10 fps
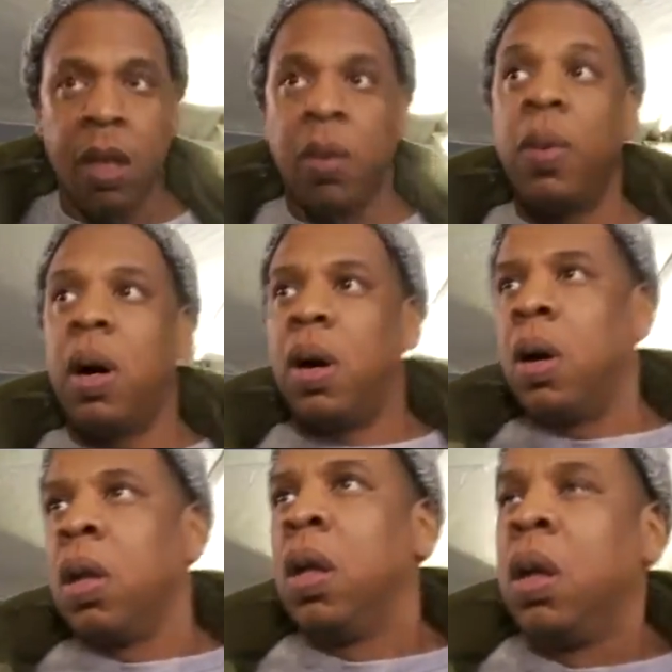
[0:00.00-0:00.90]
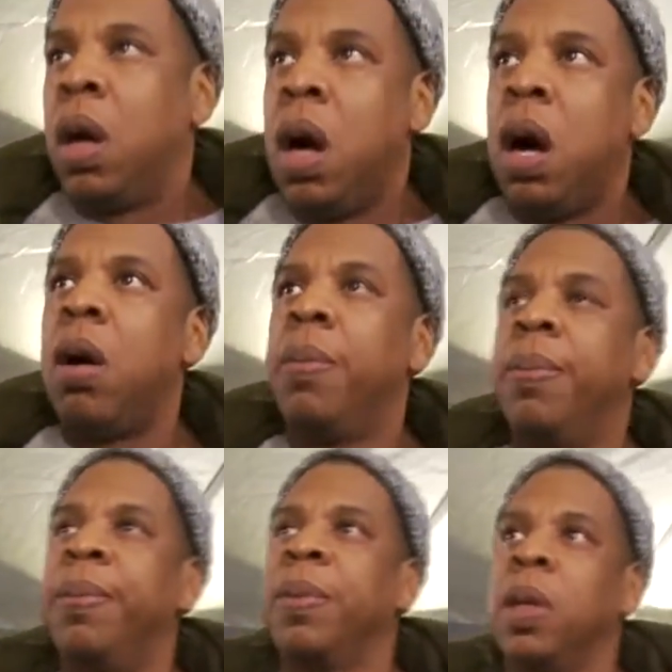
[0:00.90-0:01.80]
Well,
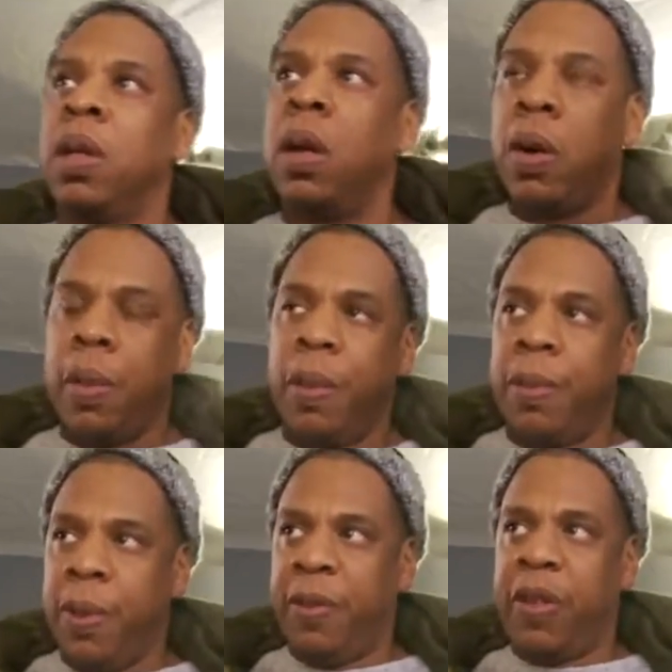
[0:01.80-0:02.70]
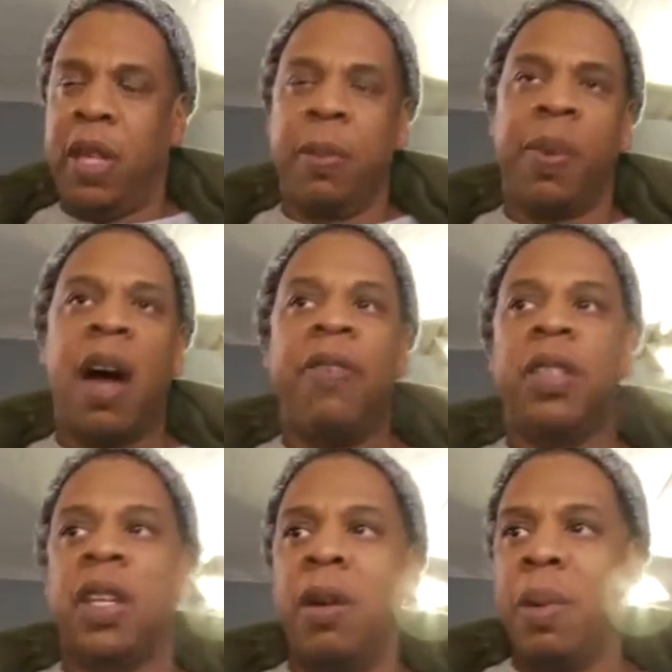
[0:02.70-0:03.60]
you know, we've seen
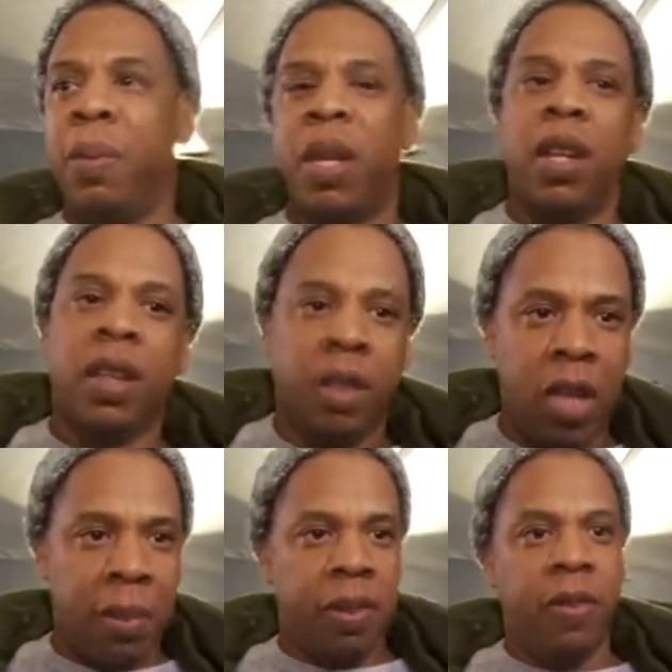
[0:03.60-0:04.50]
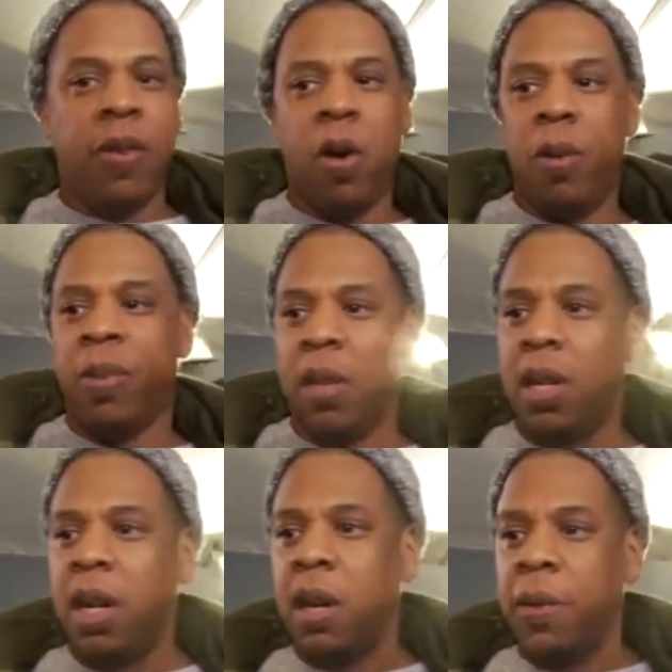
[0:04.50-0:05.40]
prophets come in many shapes and forms,
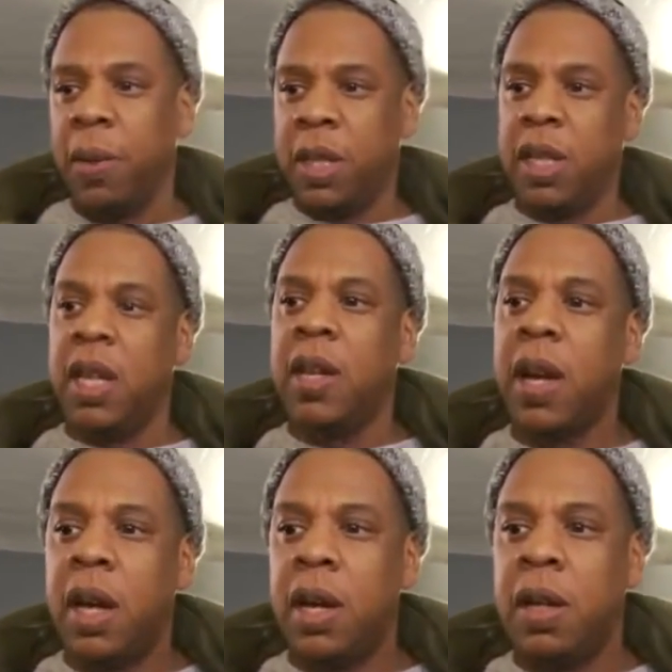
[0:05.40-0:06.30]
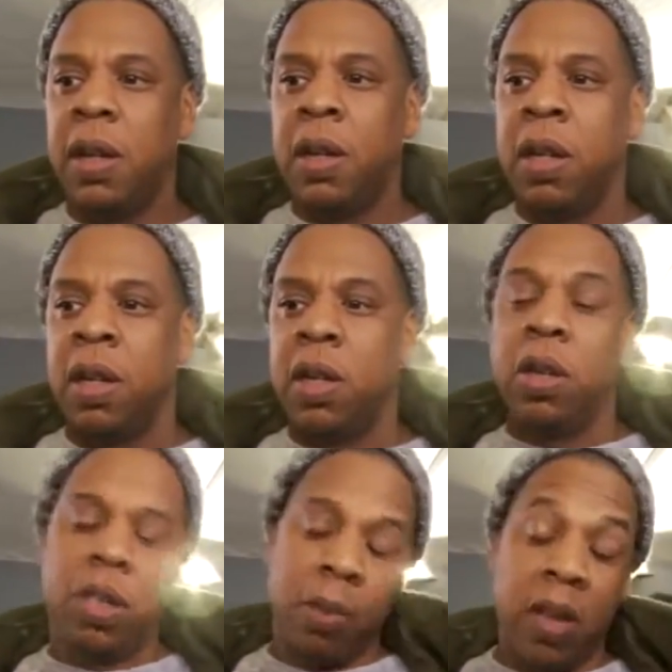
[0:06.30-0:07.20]
and we've seen, you
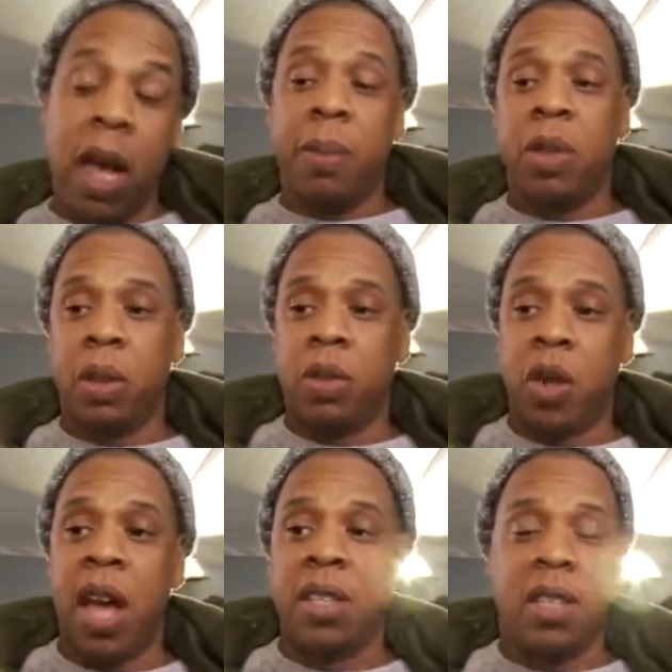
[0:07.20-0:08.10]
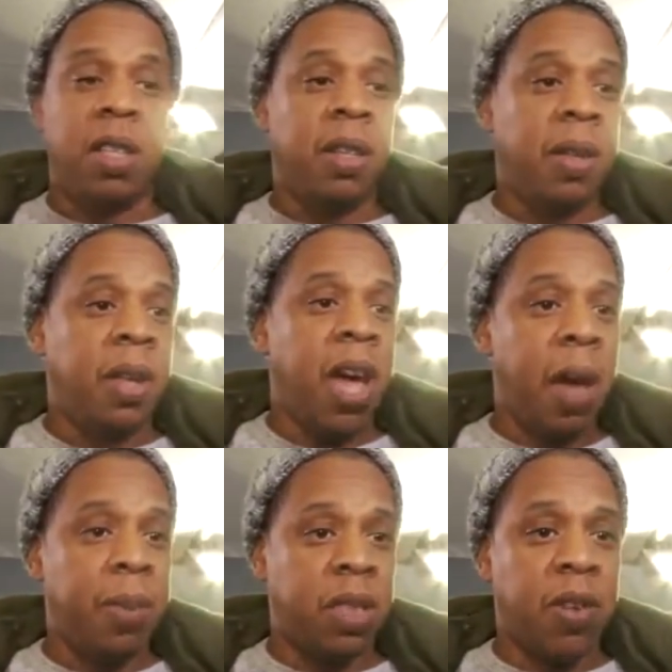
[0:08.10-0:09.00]
know, sometimes tragedy
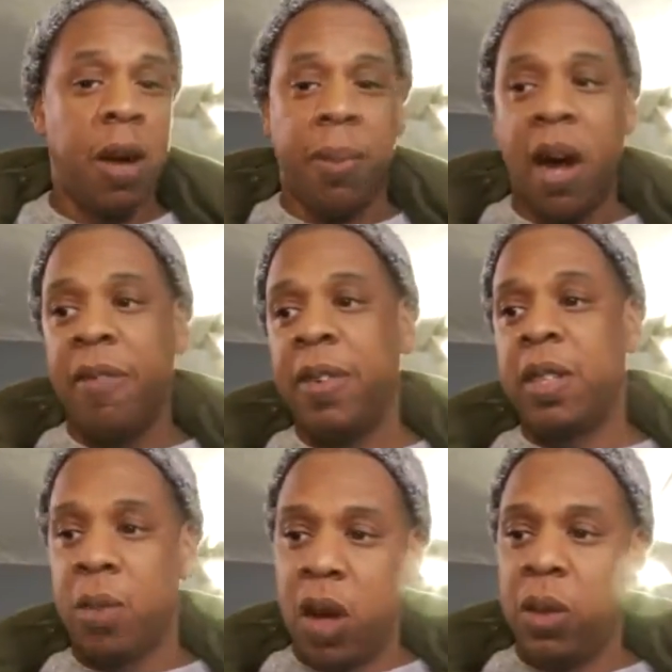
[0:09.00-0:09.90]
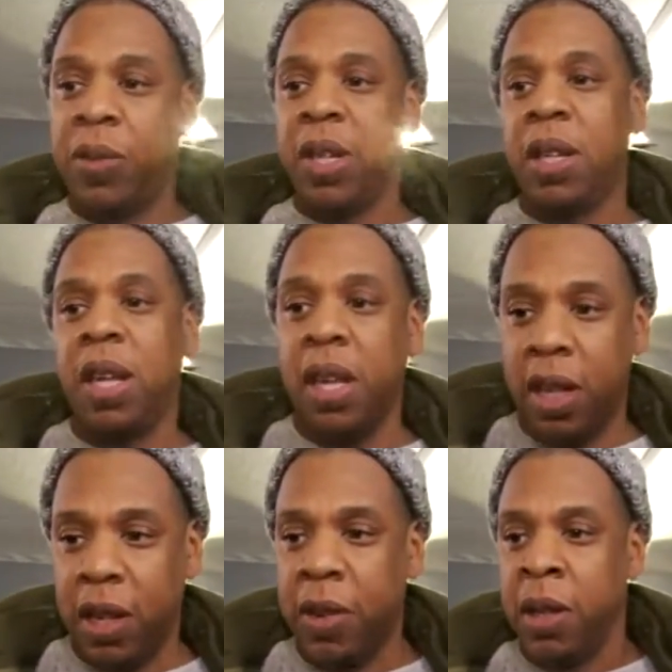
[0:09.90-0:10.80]
happens for our prophets, Martin Luther King,
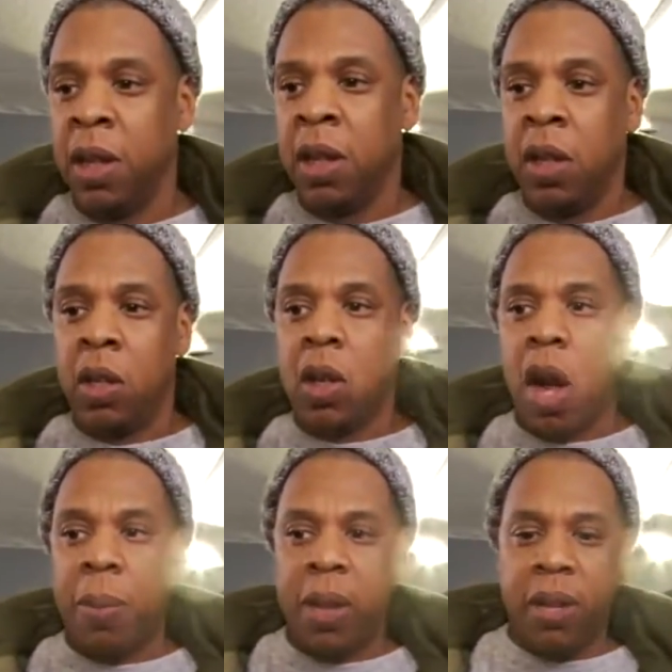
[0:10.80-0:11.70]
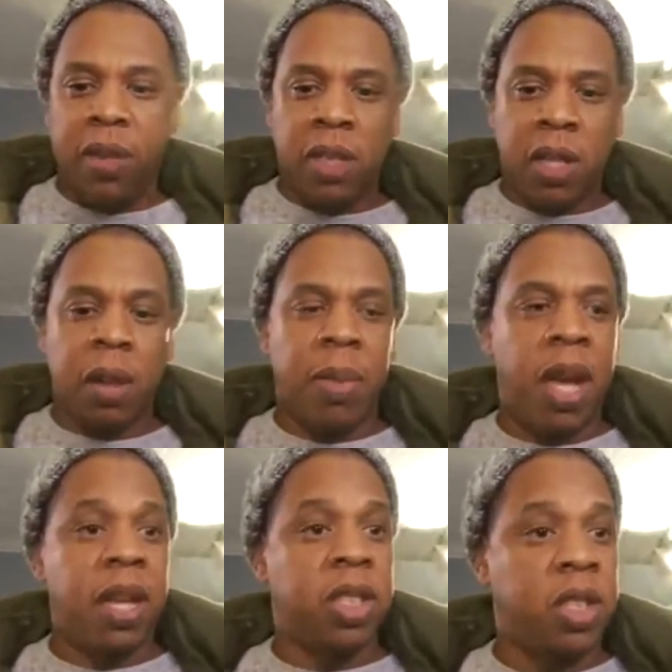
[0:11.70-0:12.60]
and, you know, I believe this young
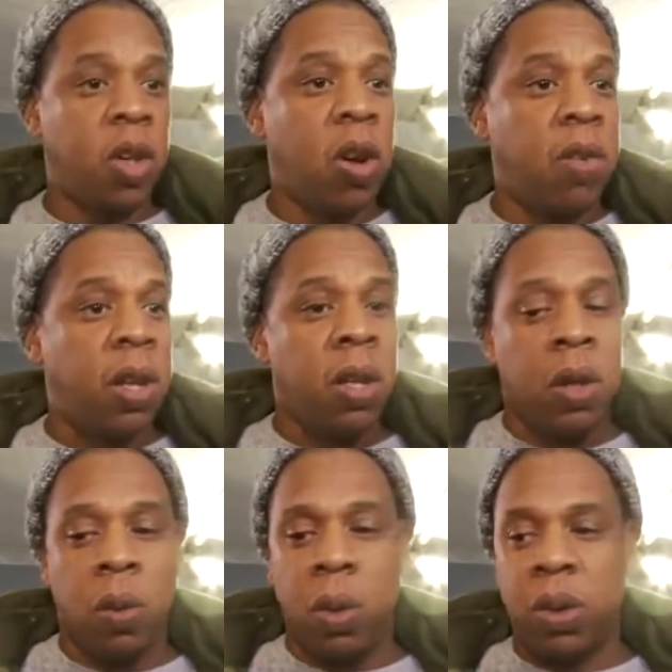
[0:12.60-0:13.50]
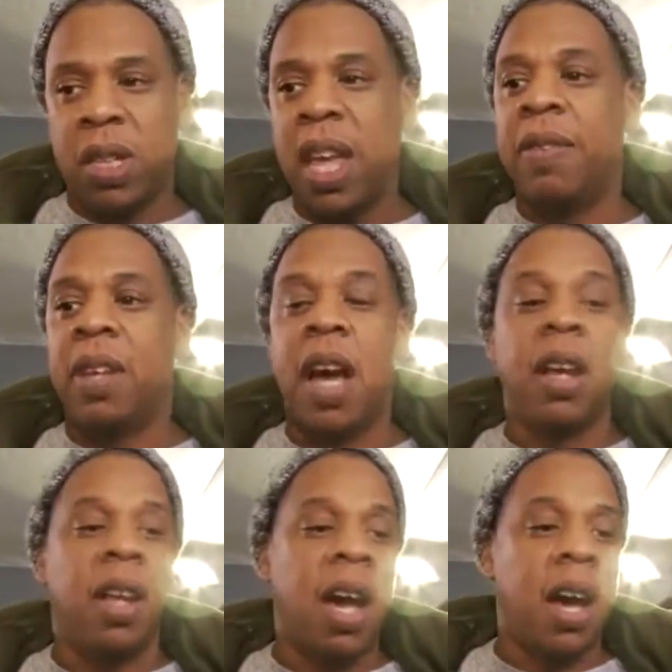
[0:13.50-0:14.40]
man, his story will save a
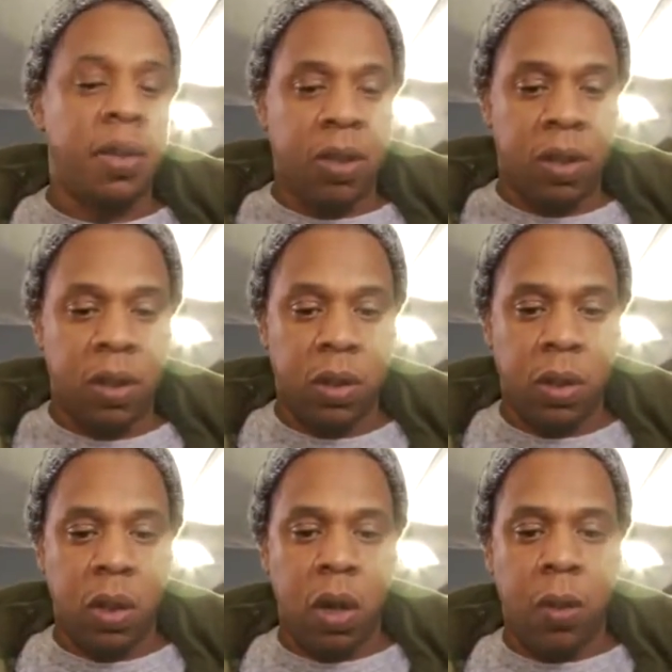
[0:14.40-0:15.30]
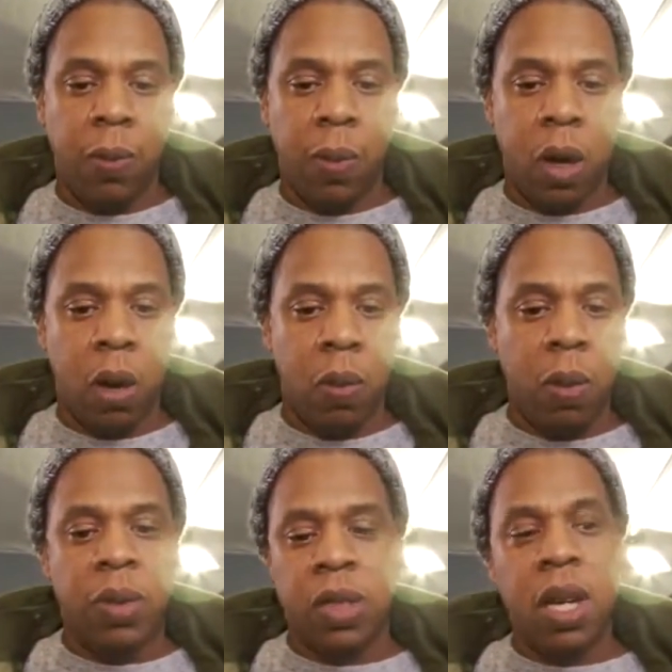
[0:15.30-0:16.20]
lot of lives. You know,
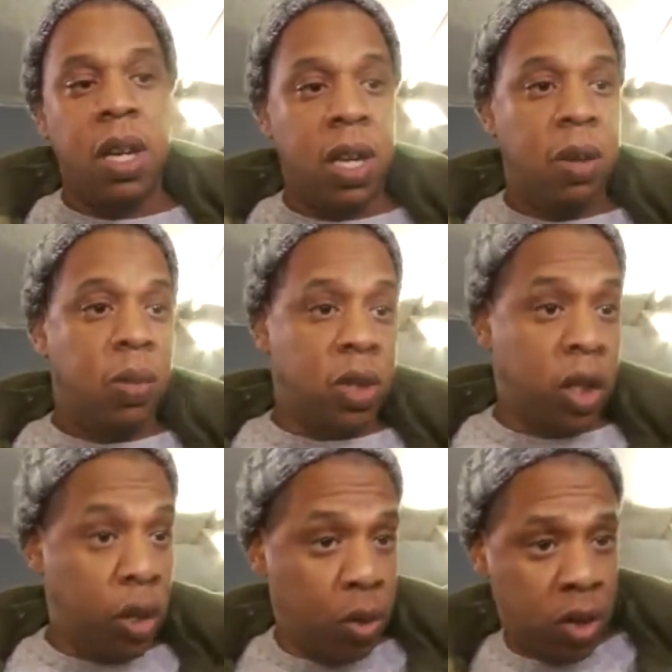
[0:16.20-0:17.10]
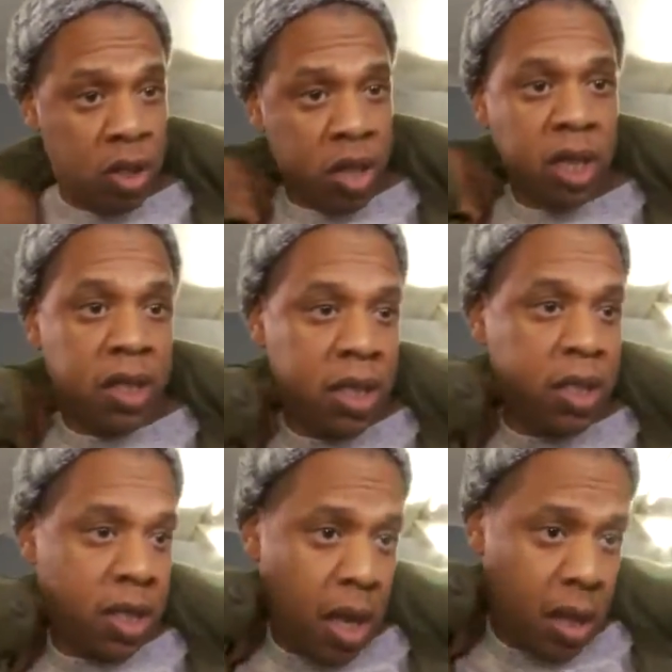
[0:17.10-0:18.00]
what was done to him was a huge
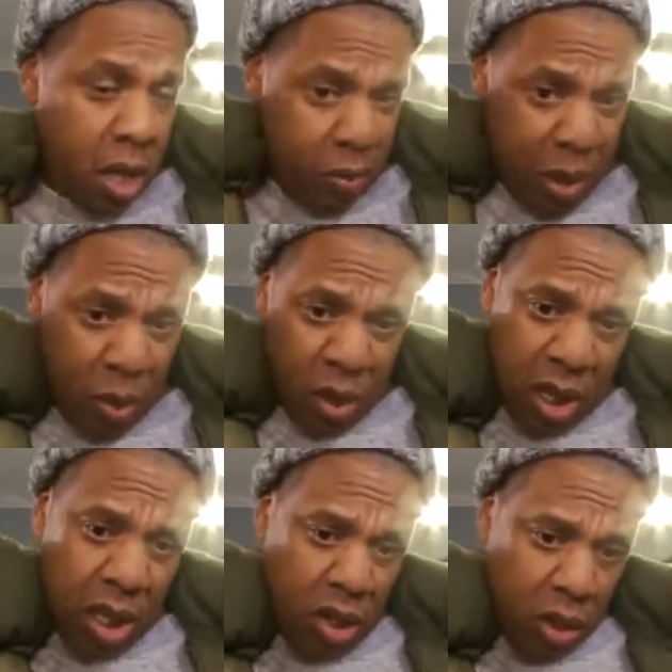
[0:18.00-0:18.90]
injustice, and I think people will see